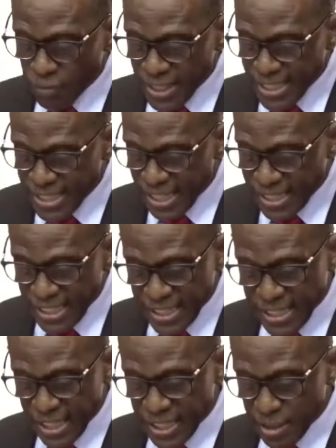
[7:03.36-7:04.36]
the
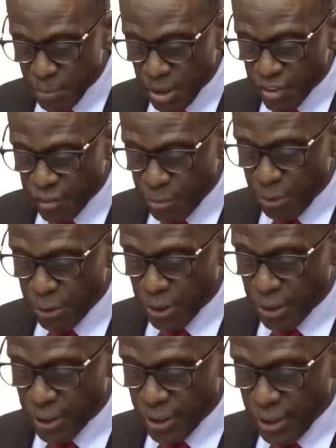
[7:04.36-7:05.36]
66-month
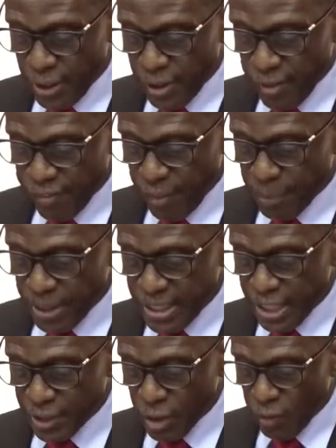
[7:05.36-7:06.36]
period from the
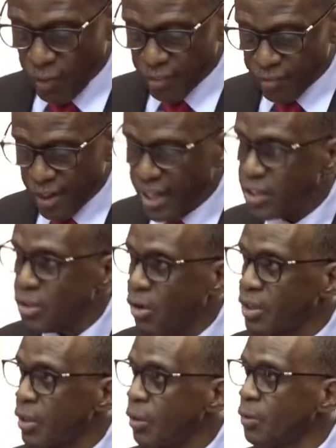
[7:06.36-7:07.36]
date of advance on
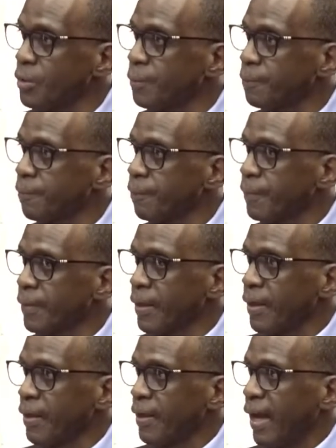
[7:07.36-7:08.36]
the loan.
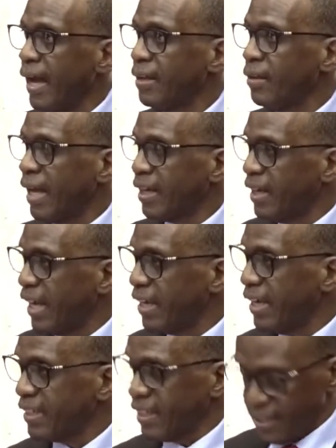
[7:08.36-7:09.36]
Can I
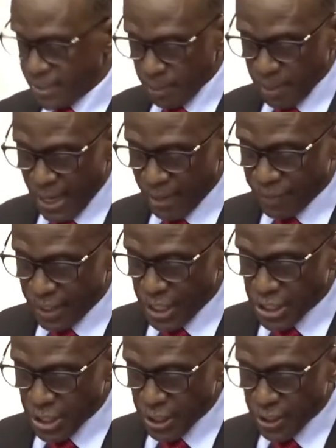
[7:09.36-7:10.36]
get some
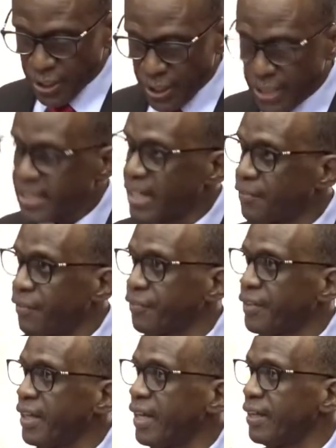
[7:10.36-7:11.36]
clarification? He said
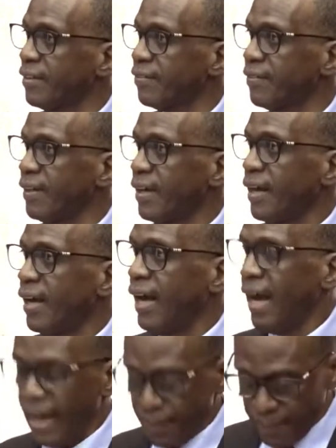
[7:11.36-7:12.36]
15 years.
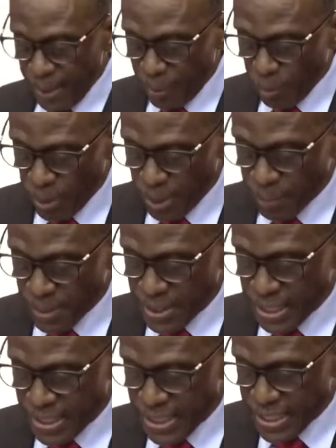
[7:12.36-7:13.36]
And
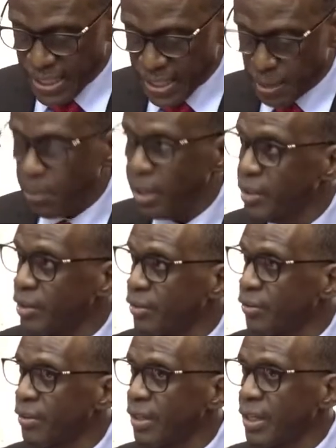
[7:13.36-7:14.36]
66 months
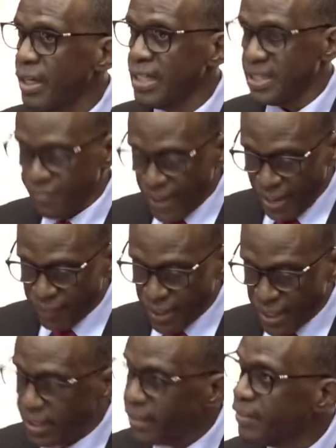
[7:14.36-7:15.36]
is 5
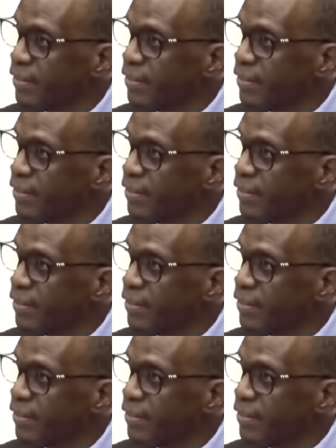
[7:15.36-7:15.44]
years,